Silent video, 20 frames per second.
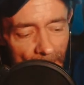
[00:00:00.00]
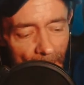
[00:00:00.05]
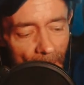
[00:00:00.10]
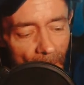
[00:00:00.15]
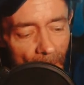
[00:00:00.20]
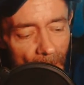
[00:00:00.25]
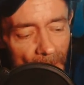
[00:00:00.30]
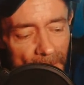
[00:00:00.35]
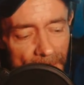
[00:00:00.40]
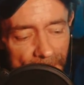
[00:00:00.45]

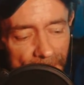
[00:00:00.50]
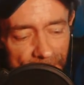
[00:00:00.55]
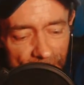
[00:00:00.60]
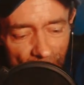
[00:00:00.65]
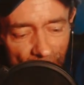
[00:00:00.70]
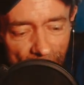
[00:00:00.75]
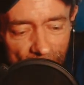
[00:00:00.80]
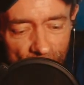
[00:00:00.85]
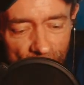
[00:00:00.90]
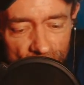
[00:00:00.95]

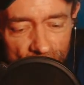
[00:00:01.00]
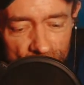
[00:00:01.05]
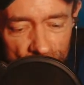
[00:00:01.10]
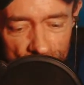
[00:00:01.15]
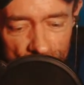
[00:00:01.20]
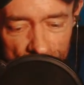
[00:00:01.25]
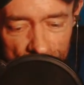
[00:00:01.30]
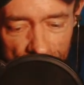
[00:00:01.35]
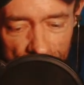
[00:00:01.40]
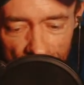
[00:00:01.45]

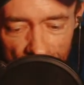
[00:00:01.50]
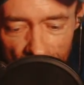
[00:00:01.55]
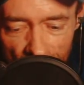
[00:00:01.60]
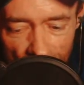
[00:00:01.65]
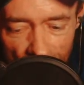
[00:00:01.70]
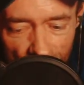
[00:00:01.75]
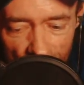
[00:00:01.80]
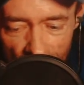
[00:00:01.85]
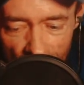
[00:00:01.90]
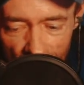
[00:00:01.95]
unintelligent
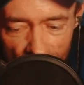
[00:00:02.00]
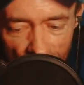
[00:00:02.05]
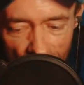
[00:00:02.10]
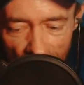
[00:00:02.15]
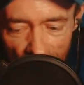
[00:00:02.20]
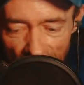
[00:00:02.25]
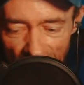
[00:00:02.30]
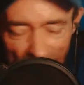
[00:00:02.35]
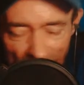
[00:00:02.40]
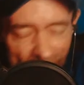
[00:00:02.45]

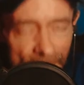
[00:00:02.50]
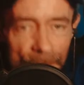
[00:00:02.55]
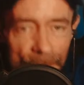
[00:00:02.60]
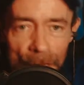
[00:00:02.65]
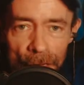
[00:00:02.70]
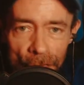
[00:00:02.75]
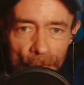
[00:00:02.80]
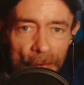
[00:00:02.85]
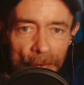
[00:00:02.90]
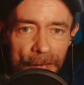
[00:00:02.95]
animal
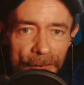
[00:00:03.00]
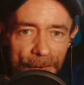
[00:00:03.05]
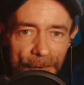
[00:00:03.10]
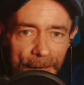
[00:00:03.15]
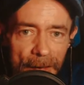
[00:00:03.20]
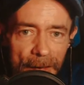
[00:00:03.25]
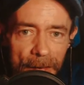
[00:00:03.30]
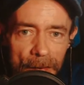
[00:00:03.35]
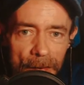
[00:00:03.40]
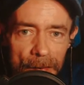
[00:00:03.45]
you can
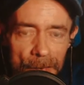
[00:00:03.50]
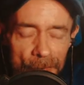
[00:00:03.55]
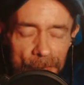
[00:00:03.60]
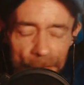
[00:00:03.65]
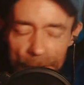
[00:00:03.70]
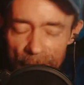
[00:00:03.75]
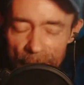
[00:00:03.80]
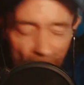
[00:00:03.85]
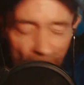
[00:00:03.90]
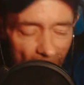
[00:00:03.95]
think of,
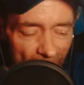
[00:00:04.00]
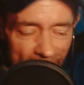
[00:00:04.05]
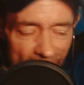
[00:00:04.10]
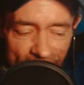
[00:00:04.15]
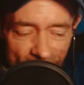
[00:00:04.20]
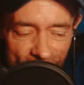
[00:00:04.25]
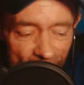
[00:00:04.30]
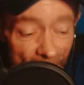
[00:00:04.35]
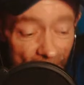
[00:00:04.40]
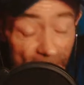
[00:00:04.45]

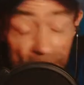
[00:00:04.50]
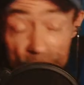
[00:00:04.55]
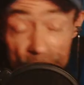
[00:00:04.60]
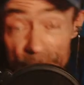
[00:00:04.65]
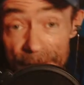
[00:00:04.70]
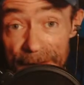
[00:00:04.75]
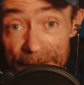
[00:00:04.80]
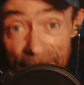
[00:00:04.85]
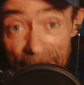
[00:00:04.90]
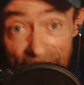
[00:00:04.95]
anything, even
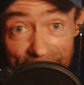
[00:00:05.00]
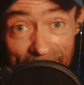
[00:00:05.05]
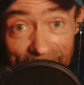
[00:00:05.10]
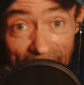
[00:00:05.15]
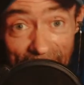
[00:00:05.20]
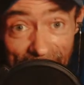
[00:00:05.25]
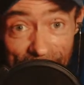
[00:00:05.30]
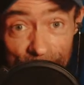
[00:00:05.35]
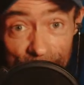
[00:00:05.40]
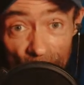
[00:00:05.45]
an
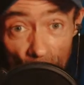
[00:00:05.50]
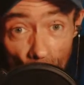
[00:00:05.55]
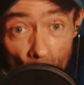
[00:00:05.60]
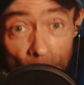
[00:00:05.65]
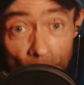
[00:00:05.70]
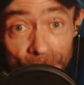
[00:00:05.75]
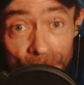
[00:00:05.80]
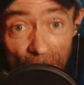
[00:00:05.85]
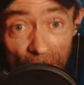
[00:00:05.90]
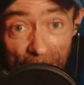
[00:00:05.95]
inanimate
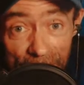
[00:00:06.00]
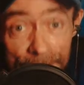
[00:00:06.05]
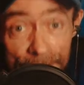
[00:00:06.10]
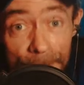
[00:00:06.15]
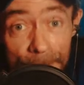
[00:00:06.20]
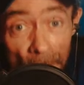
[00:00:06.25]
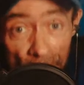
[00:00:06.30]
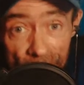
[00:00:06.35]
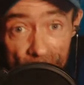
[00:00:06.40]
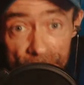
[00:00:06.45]
object
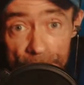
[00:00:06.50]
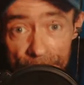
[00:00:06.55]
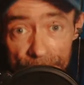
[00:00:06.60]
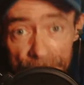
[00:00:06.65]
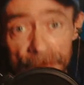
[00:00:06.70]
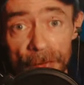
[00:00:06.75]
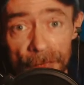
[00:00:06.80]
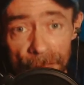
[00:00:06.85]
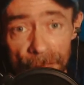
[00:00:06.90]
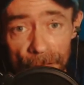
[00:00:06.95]
possibly
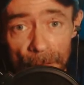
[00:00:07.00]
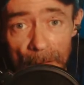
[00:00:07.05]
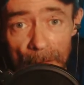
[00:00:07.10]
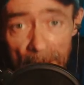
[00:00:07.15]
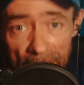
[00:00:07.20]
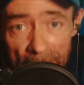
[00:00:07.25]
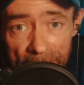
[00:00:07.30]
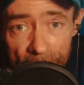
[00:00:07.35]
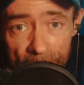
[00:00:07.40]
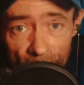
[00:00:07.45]
could do what
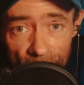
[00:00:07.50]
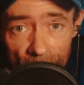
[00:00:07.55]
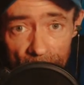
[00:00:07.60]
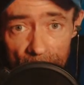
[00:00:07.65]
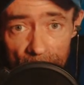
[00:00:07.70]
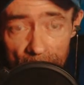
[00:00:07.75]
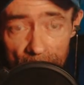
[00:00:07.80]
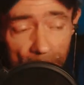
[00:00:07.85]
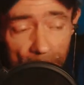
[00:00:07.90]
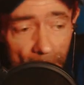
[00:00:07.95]
I do.
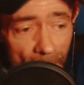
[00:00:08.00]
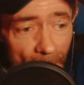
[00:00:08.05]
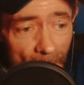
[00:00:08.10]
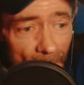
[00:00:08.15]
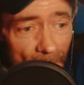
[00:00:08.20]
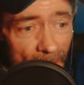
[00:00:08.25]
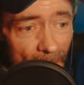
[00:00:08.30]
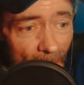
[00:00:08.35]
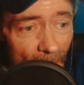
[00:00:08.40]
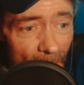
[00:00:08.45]

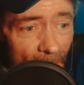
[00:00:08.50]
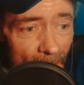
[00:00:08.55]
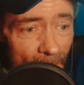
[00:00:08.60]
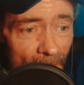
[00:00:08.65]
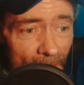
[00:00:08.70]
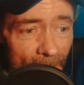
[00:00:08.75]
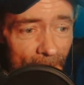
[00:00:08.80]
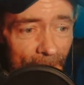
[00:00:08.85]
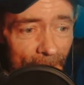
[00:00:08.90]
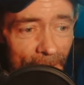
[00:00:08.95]
Okay.
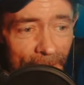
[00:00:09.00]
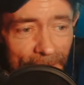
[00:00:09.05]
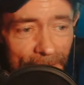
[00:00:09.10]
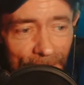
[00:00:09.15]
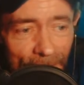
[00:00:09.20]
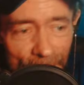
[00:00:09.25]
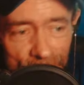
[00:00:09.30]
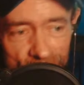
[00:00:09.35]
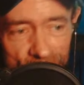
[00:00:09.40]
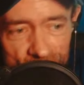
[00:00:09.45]
And
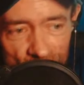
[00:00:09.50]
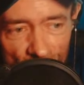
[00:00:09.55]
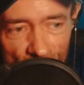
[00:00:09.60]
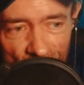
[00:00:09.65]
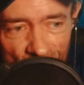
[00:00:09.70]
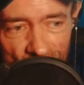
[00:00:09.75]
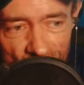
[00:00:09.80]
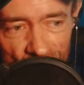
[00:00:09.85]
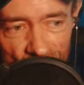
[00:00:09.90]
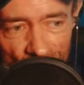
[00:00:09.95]
there's Jimmy
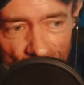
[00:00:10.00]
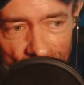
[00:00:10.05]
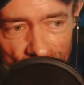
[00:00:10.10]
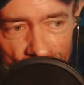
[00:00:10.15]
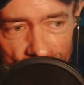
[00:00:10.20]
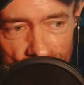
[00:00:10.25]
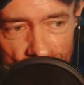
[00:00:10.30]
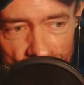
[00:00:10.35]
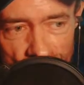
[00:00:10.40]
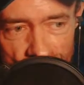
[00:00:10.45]

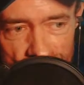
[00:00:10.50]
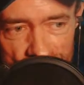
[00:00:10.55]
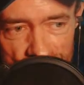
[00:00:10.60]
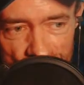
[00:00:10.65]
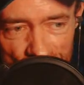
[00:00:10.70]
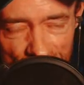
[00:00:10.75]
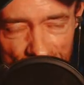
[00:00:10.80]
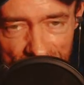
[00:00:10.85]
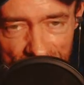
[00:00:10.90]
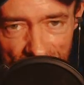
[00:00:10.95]
Jeans
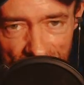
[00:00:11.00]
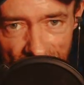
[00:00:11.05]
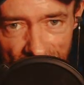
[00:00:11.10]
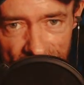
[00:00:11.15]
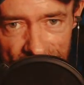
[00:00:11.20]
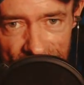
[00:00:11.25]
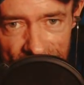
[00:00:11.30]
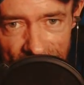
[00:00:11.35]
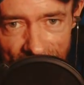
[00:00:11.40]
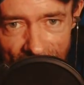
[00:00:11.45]
sneaking
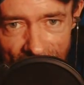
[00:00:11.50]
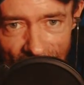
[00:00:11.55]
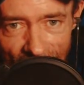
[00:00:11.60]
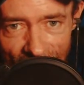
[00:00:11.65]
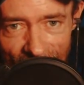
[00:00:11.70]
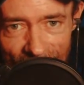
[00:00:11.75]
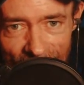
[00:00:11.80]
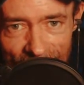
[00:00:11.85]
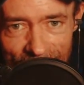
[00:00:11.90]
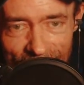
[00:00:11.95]
in there.
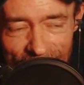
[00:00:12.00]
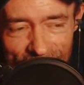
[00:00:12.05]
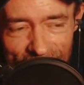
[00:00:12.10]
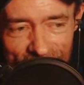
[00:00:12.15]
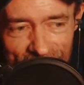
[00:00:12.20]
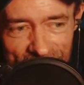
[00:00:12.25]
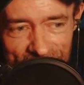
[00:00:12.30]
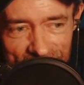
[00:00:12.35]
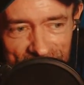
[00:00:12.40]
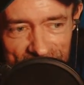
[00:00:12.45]

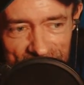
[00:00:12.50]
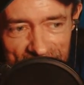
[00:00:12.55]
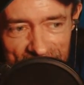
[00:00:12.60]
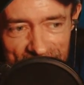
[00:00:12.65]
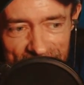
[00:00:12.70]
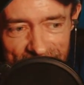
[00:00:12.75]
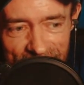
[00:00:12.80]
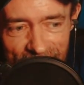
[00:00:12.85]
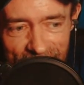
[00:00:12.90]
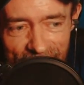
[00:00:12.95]

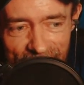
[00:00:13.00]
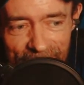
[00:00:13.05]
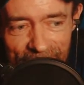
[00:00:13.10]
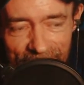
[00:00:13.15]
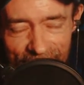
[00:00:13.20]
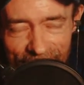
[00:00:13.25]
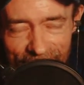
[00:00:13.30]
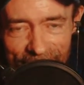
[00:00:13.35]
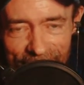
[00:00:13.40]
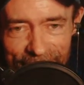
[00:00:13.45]
Sneaking
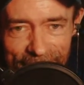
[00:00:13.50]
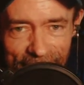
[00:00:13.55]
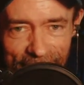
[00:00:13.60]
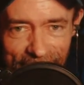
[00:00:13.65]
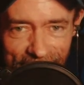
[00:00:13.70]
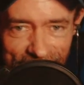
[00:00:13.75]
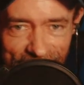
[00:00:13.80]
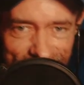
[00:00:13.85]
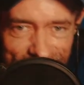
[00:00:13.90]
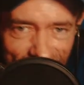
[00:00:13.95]
into the
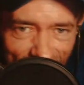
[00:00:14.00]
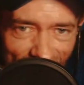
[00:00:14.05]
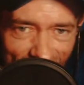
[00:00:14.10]
chat